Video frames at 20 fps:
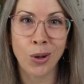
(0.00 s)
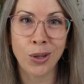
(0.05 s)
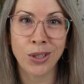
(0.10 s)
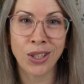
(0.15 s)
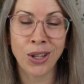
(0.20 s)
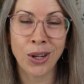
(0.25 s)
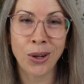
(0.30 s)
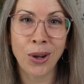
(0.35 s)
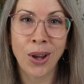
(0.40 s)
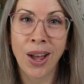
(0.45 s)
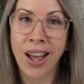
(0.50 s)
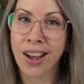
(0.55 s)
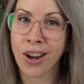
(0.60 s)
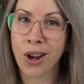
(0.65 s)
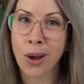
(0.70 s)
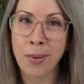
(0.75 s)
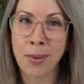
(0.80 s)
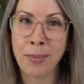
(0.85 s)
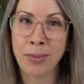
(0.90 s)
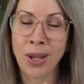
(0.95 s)
Also,
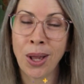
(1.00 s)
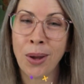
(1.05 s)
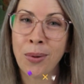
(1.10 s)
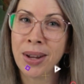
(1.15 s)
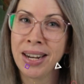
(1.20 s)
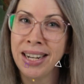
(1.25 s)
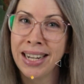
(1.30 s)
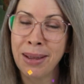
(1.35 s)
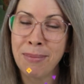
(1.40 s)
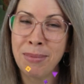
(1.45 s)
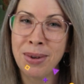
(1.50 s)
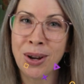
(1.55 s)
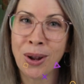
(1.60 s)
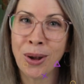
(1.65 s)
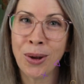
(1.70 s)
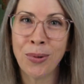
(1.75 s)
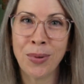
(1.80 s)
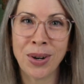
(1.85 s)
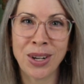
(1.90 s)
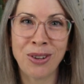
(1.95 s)
comment below and let me
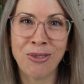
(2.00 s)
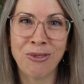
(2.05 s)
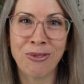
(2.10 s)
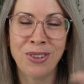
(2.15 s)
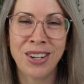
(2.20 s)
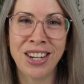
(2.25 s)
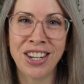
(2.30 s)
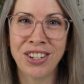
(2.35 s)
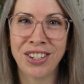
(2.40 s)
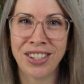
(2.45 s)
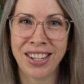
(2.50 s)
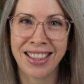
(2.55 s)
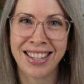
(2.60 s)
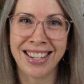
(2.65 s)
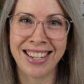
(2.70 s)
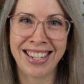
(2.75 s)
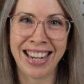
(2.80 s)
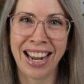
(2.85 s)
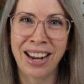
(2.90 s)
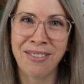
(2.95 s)
know when you've finished
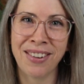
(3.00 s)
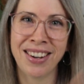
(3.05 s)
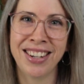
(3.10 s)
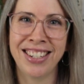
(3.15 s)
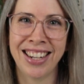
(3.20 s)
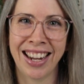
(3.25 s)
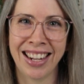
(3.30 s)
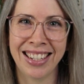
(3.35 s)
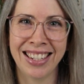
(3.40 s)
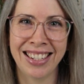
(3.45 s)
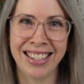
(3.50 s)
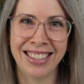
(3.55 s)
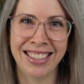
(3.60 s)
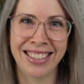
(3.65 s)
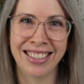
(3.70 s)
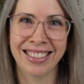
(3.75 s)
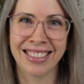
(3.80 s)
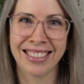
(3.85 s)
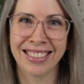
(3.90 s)
the day 1 challenge.